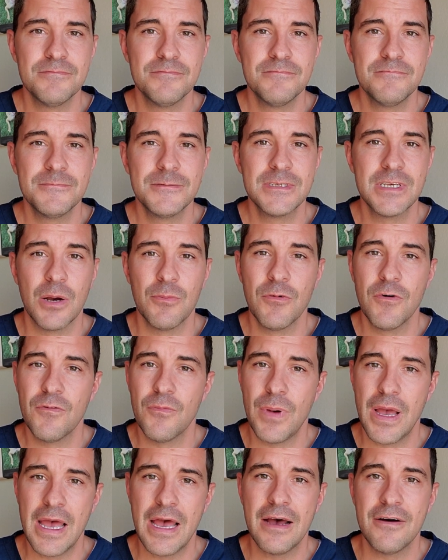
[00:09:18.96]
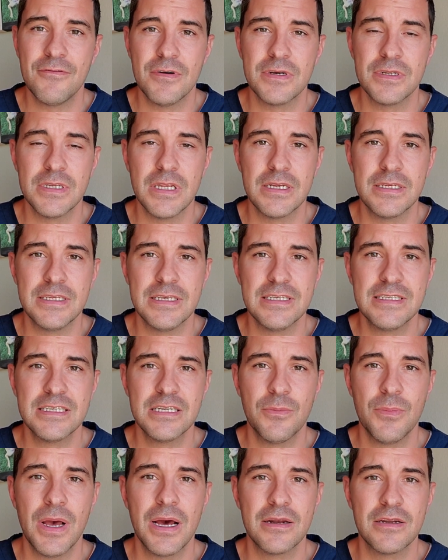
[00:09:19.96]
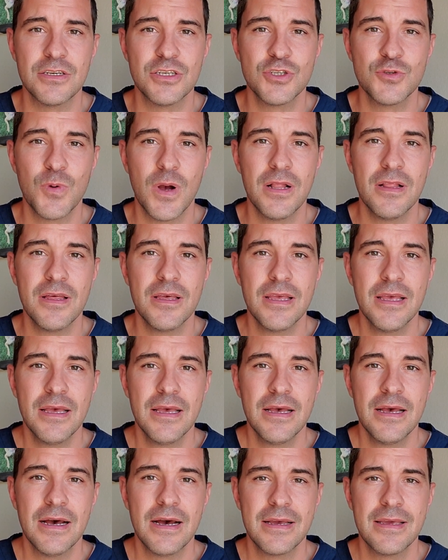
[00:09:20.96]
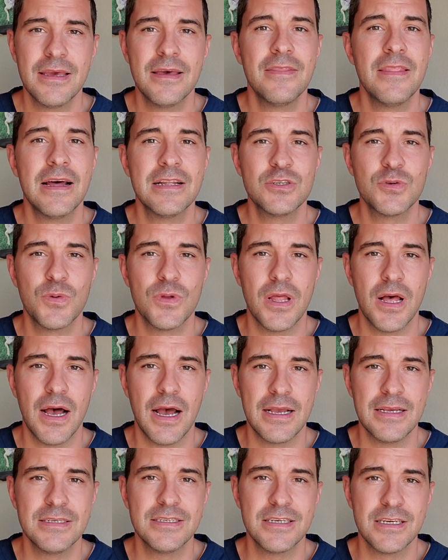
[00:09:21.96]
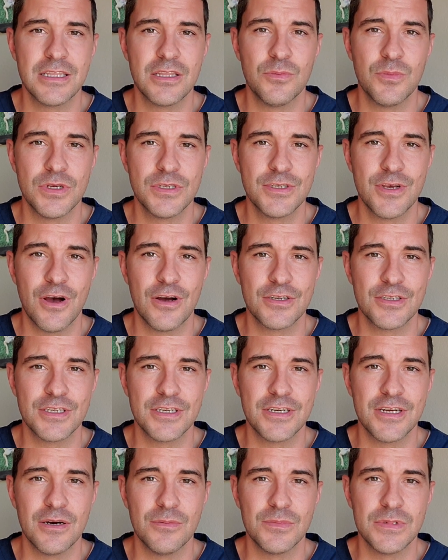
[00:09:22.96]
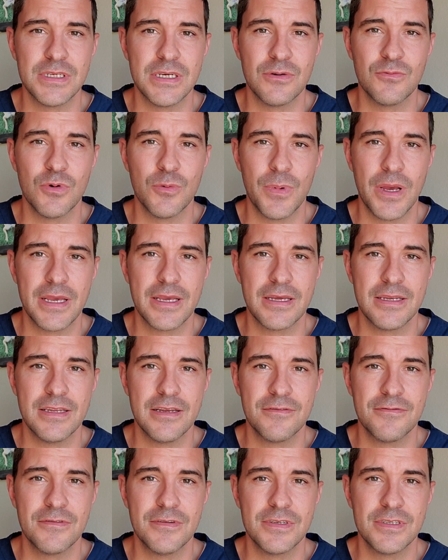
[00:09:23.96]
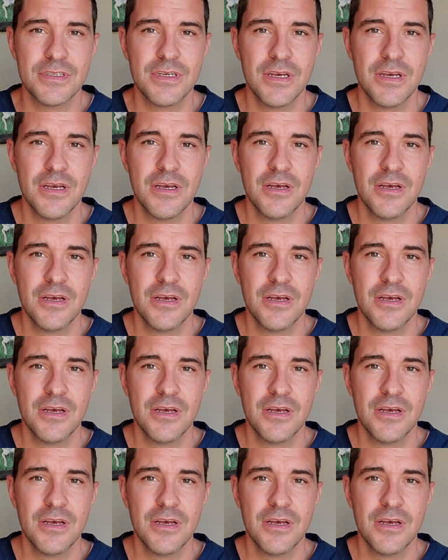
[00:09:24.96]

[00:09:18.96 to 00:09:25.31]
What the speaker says: Some of them have a decent amount of swelling. Again, that's where the icing and the massaging comes in and will make a difference.